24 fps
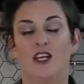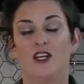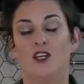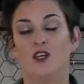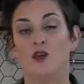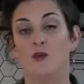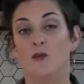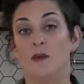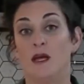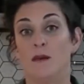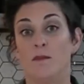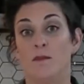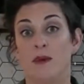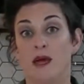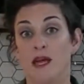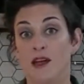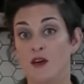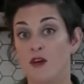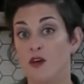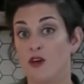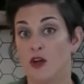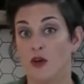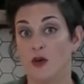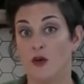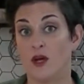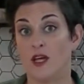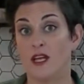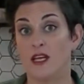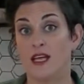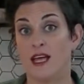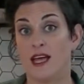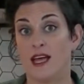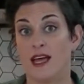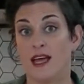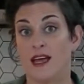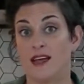You may better know it
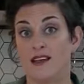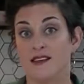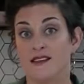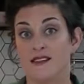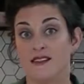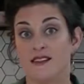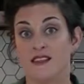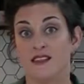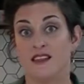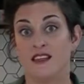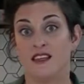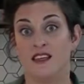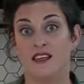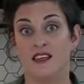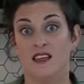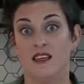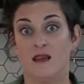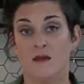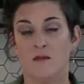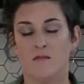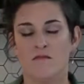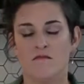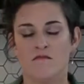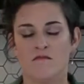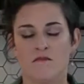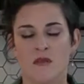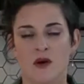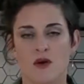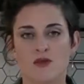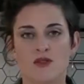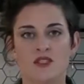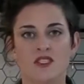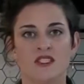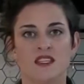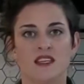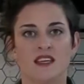as the
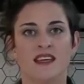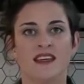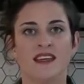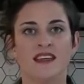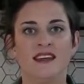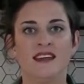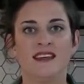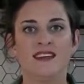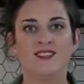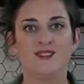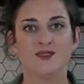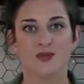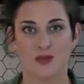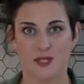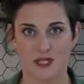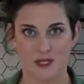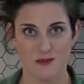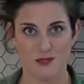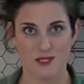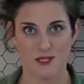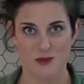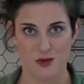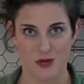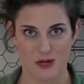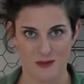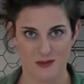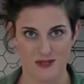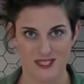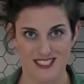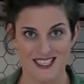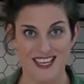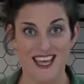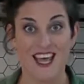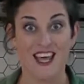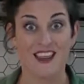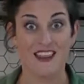most hideous Christmas
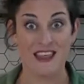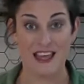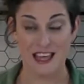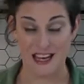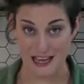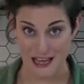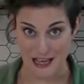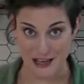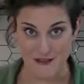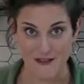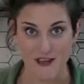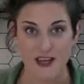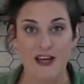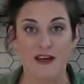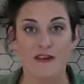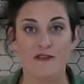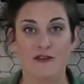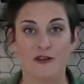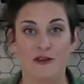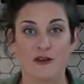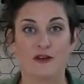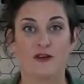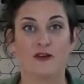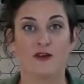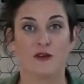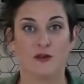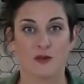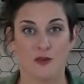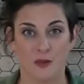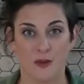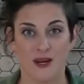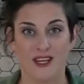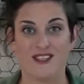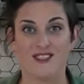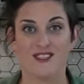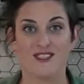ornaments that have ever
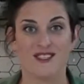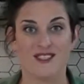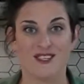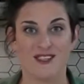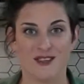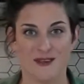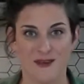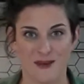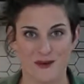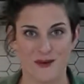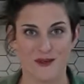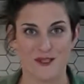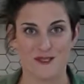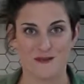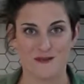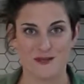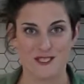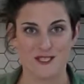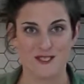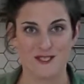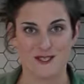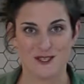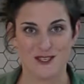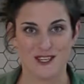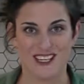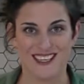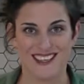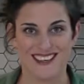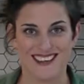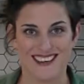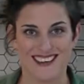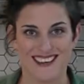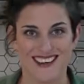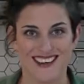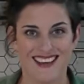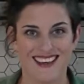graced your Christmas tree.
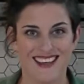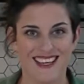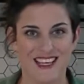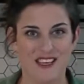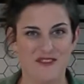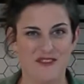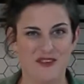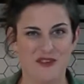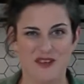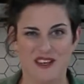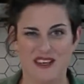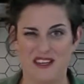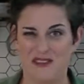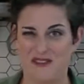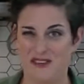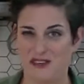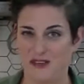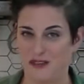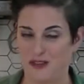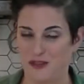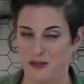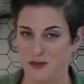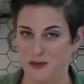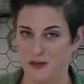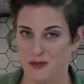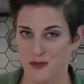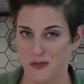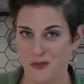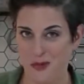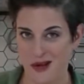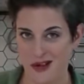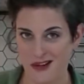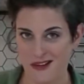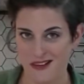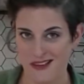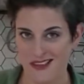If you get even a little bit of
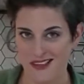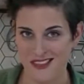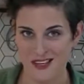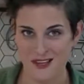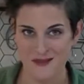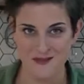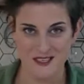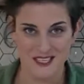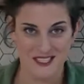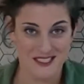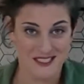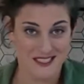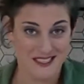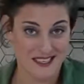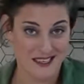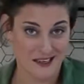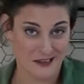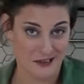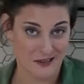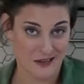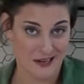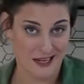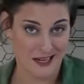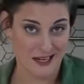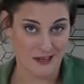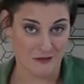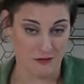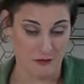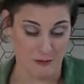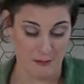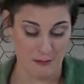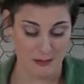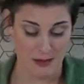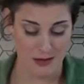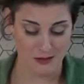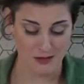water on them, they disintegrate. If a
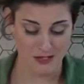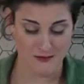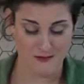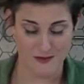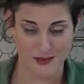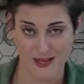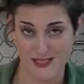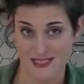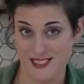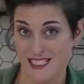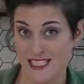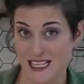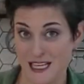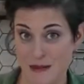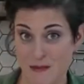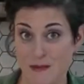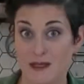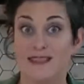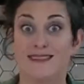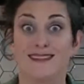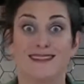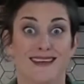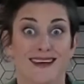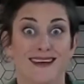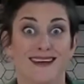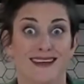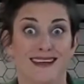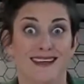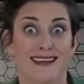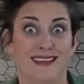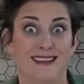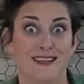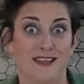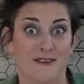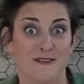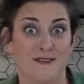mouse finds them, it's gonna
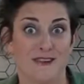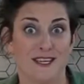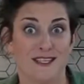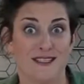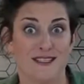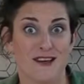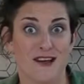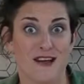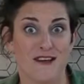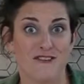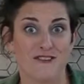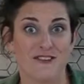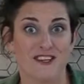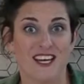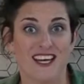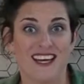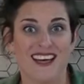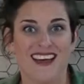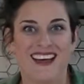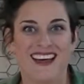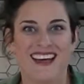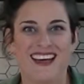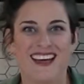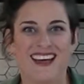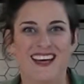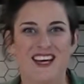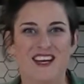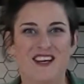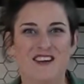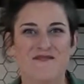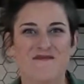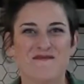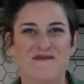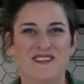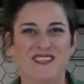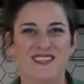eat their face off.
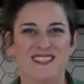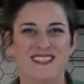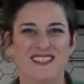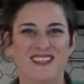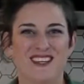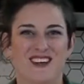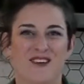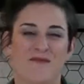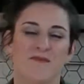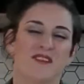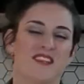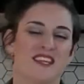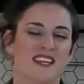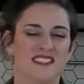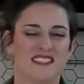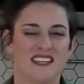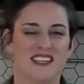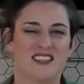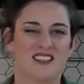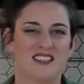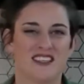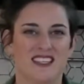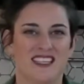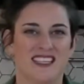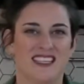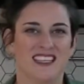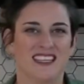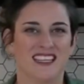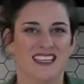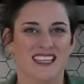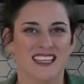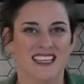But that's actually